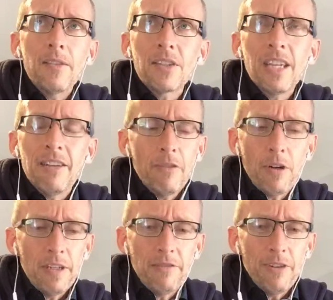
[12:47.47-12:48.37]
This can have
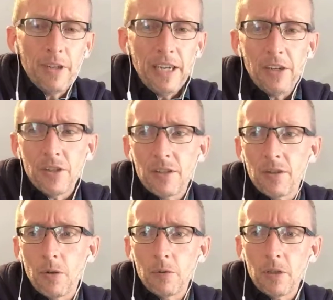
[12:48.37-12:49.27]
variations.
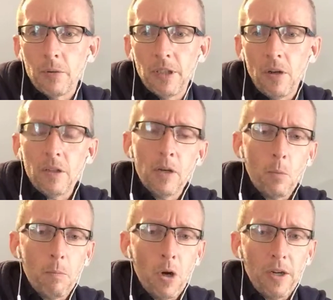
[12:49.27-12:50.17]
So in the
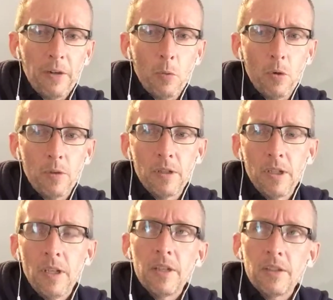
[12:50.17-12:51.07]
online marketing world,
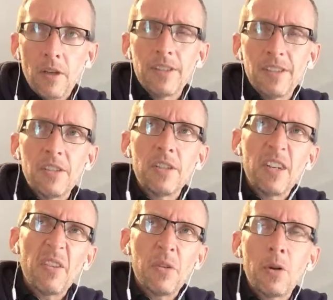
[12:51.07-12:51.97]
you
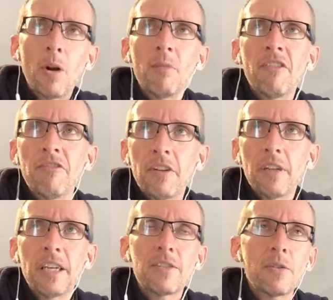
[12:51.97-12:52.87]
hear the term affiliate.